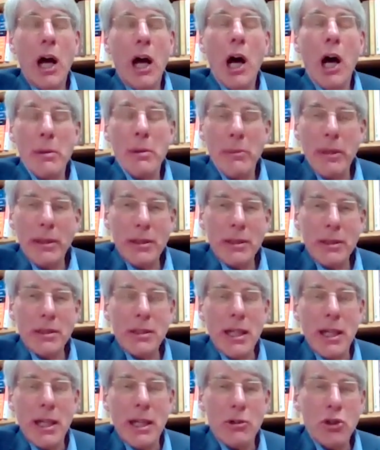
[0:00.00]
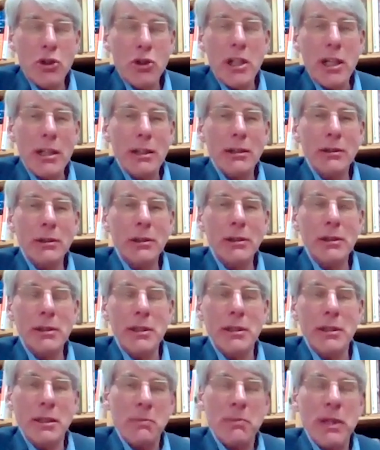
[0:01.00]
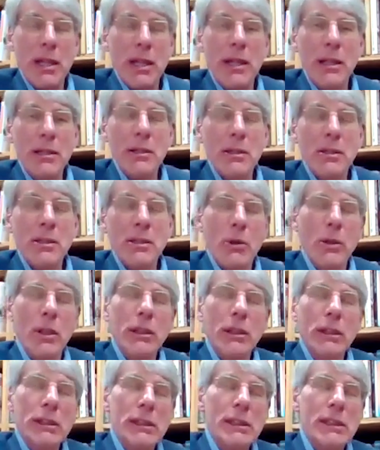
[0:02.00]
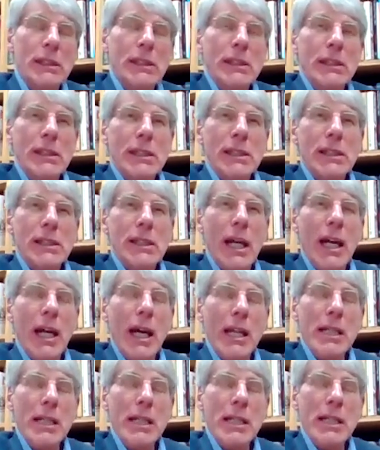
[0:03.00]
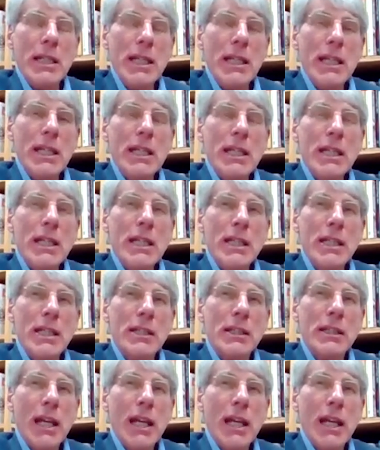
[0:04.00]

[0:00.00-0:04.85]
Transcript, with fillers: armaments. He had shield and spear and so on. And he